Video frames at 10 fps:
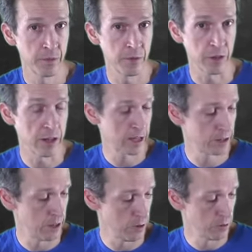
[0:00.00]
for the
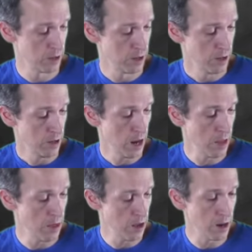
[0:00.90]
next note,
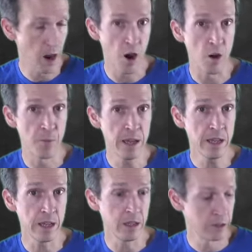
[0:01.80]
and then our
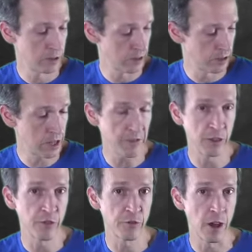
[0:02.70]
pinky to the
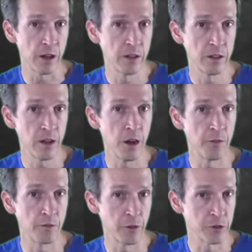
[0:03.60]
7th fret of
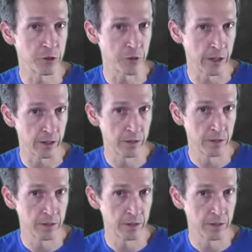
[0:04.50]
the 1st string